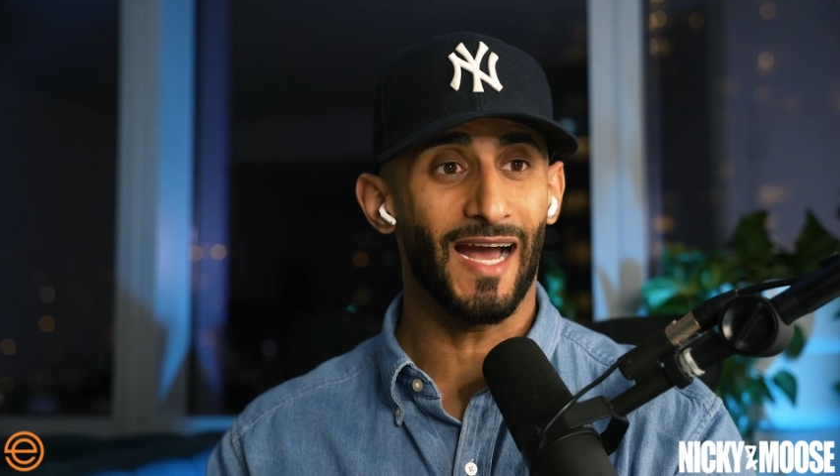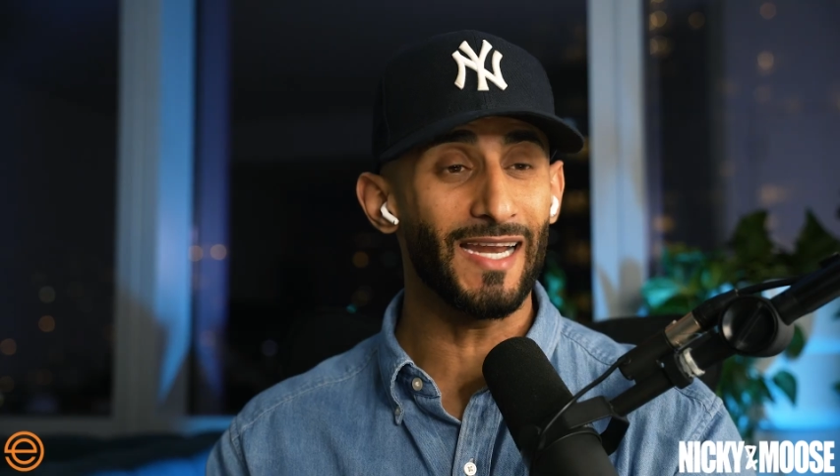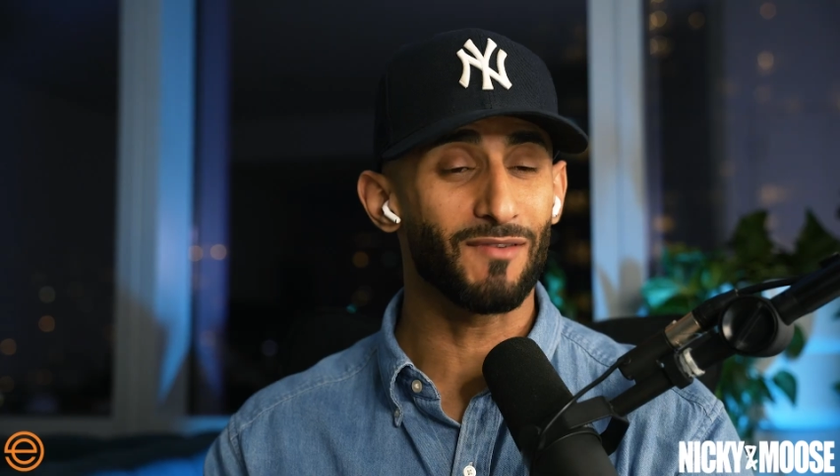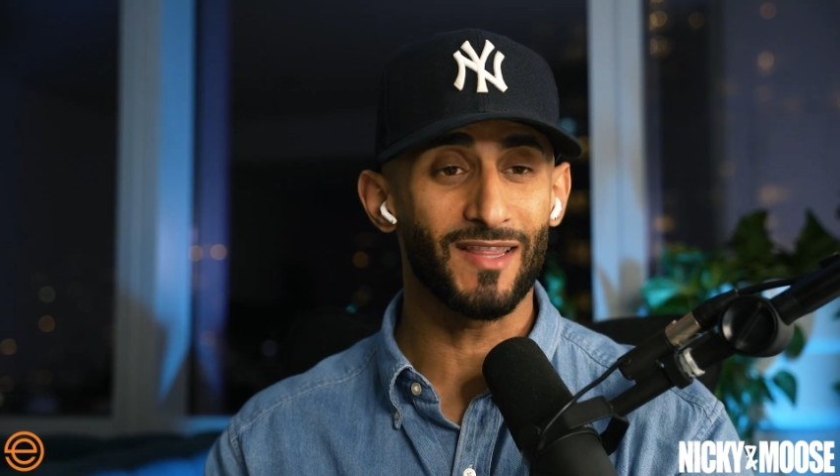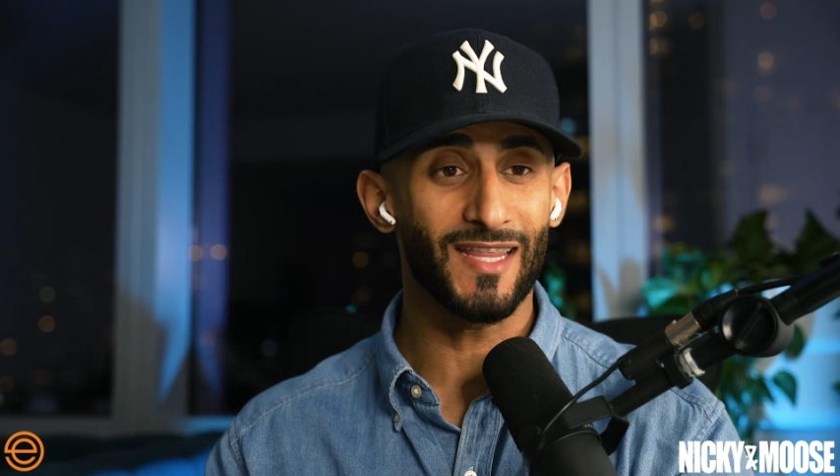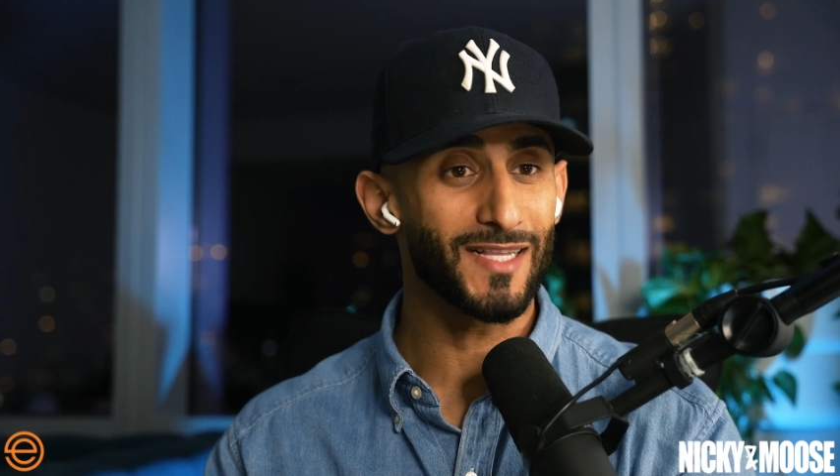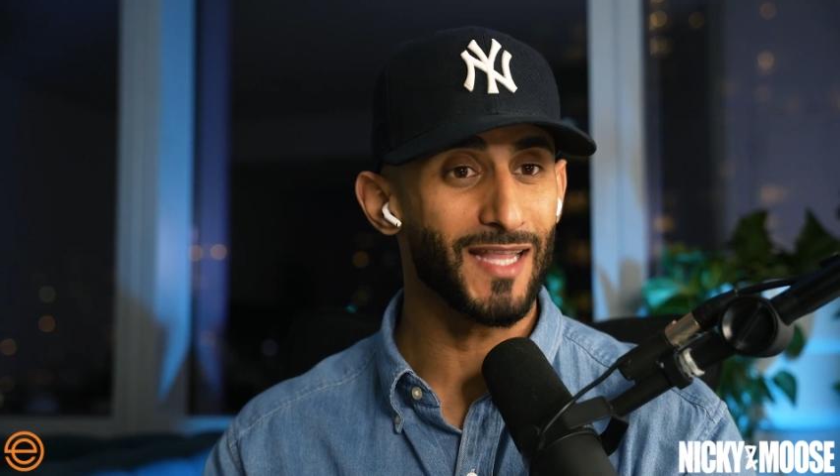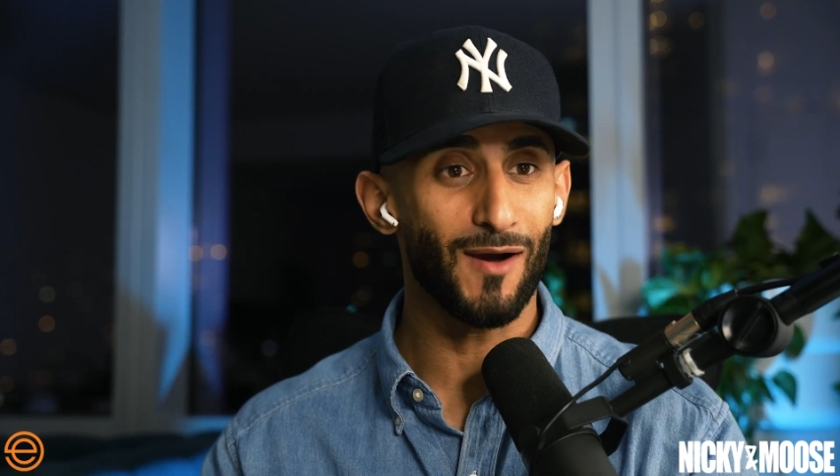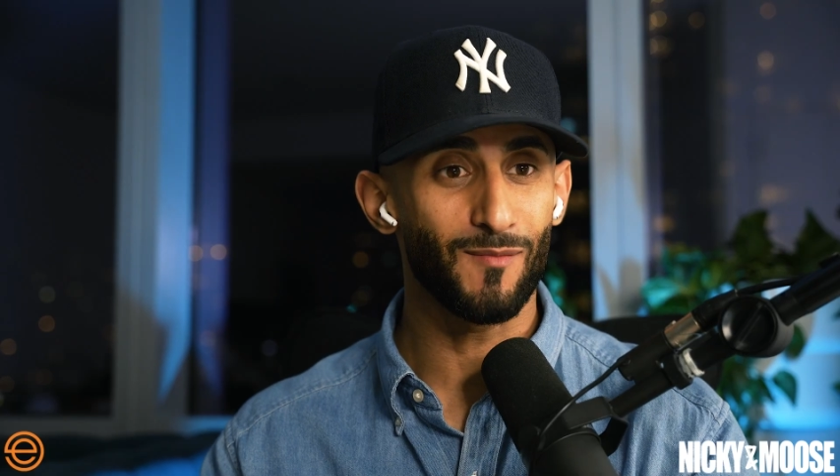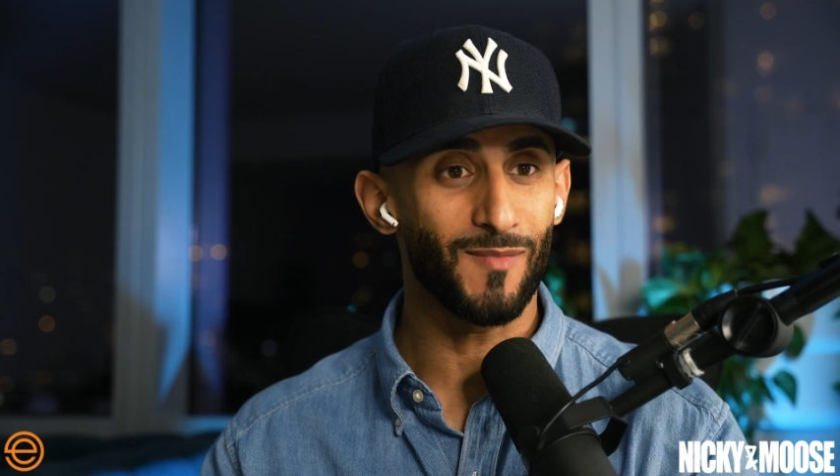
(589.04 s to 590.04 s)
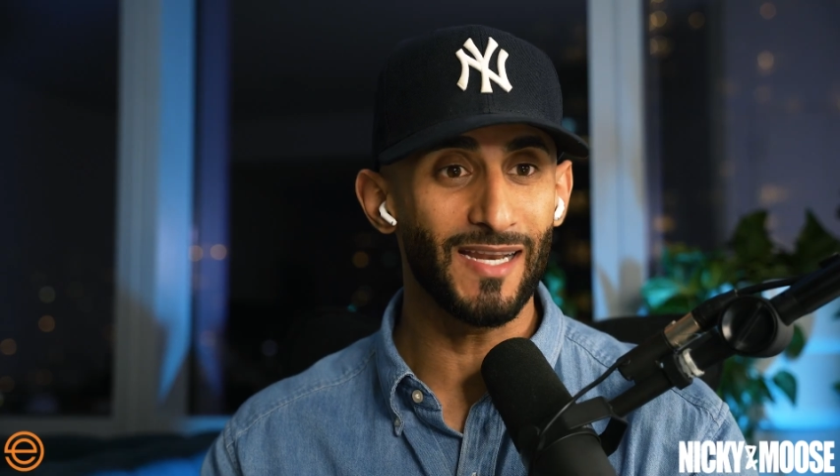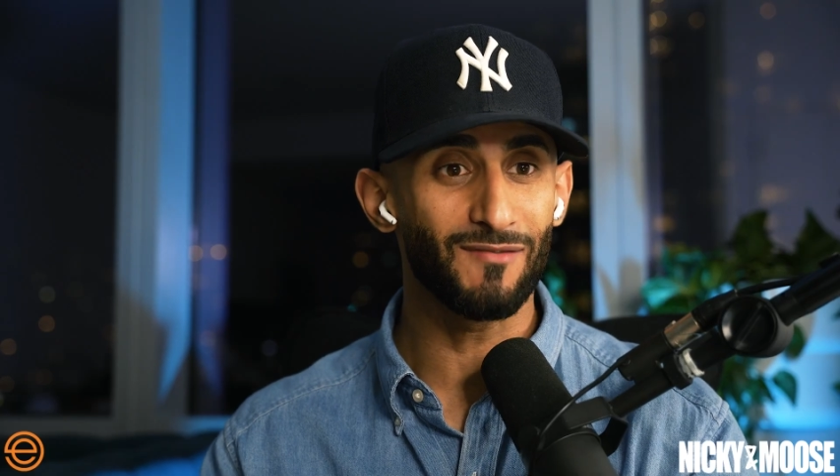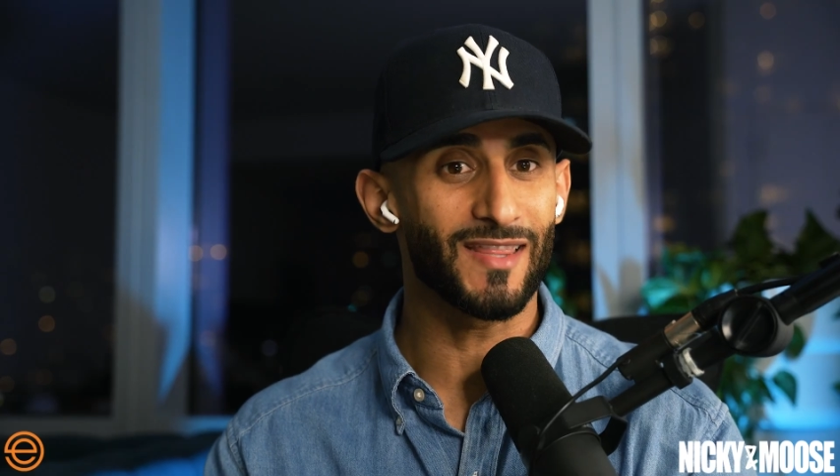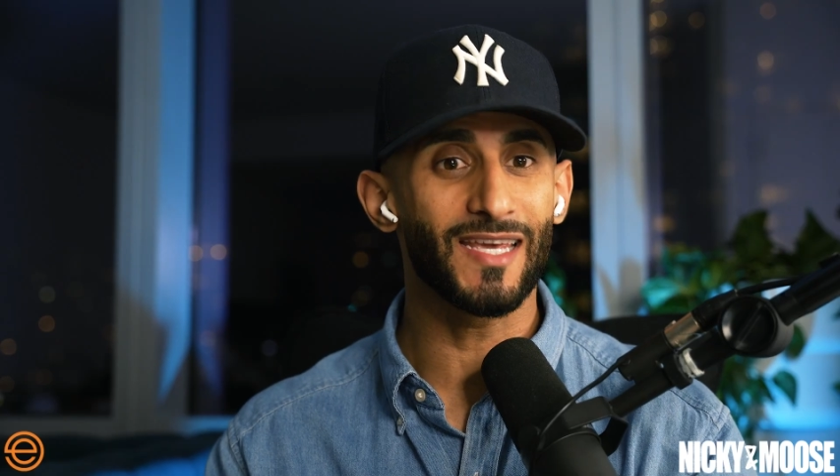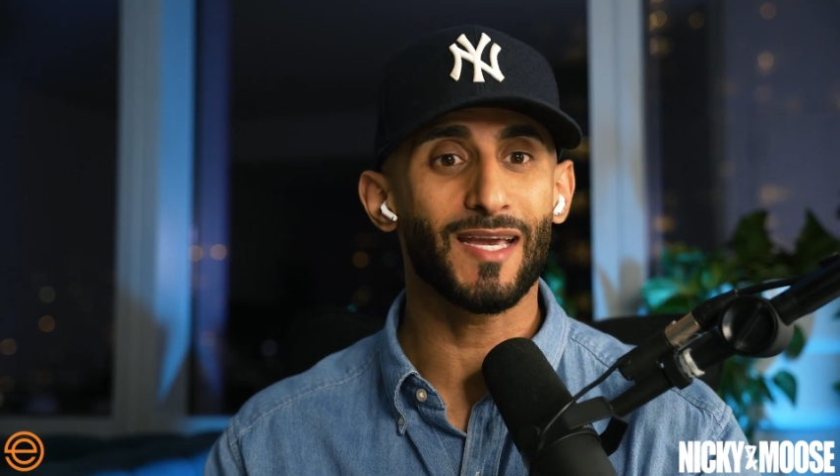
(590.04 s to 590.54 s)
I didn't even think that, I
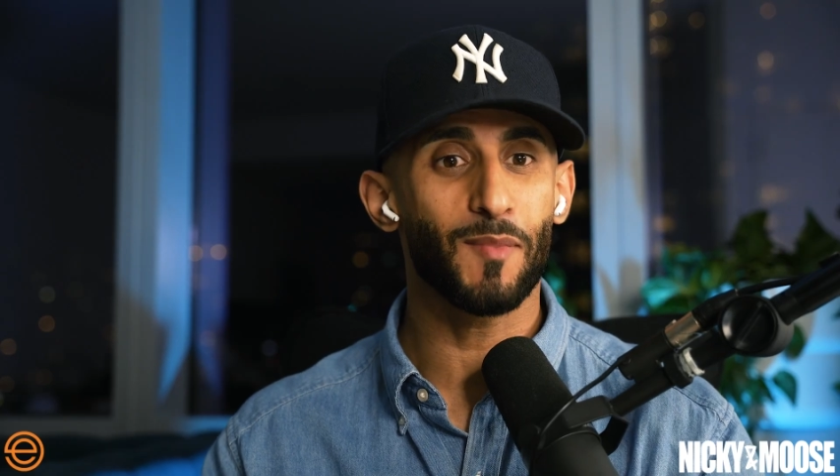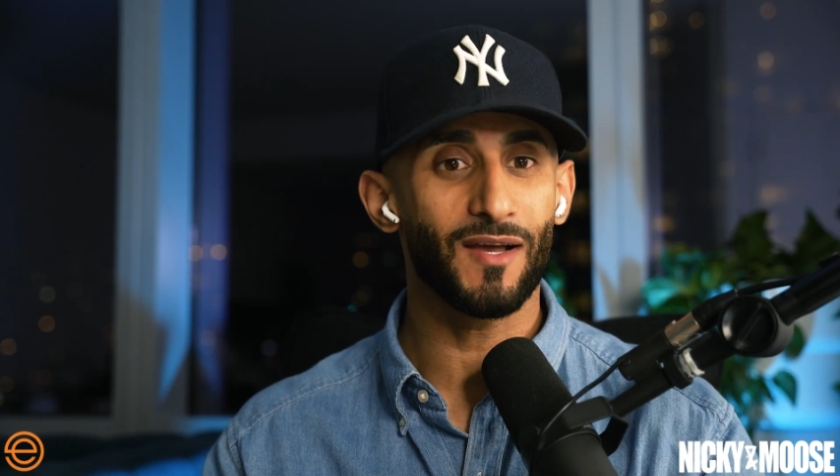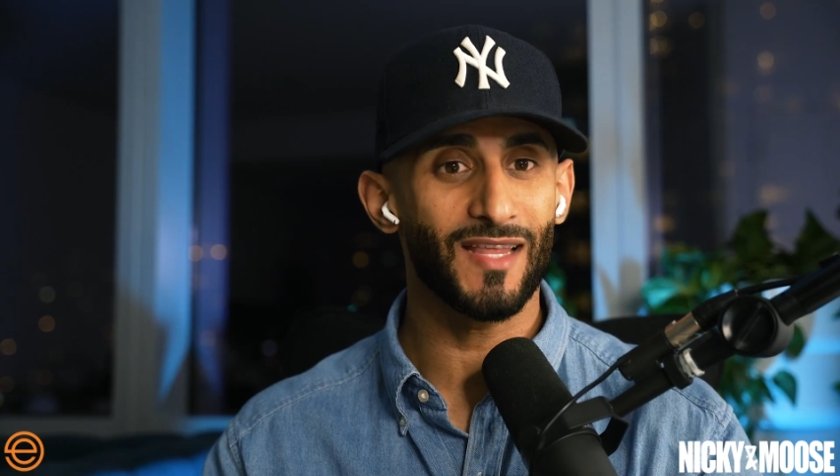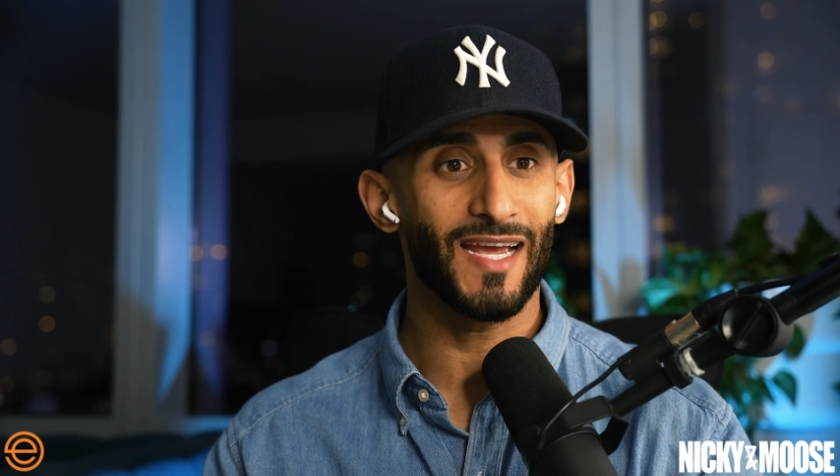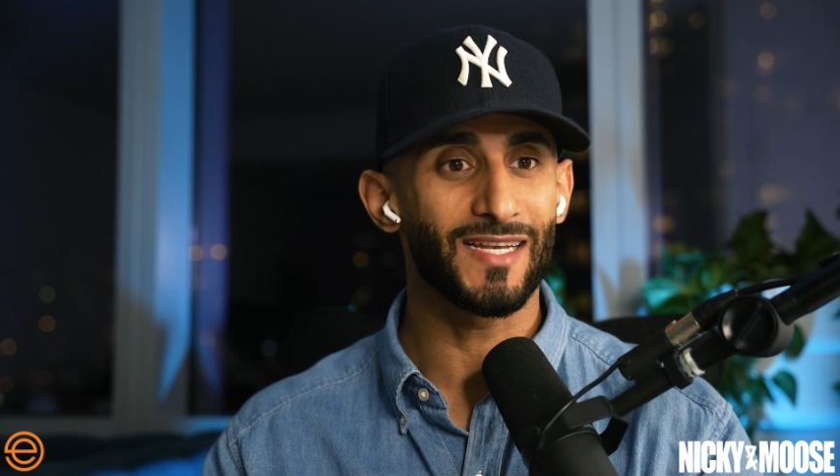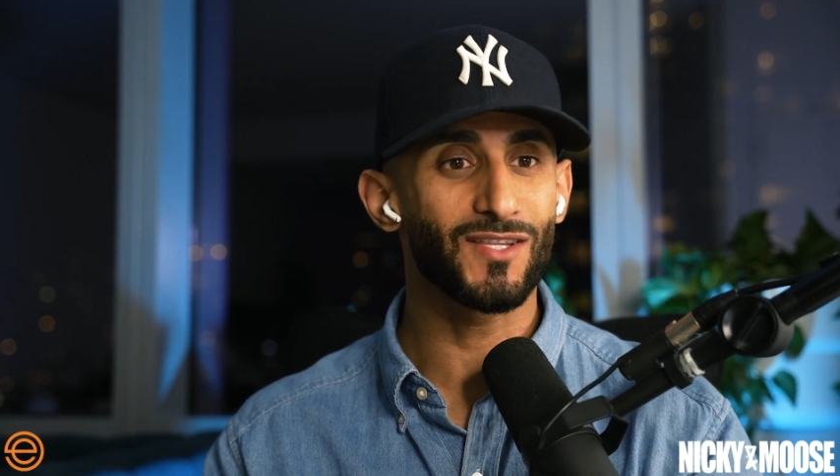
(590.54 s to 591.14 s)
didn't even think about that.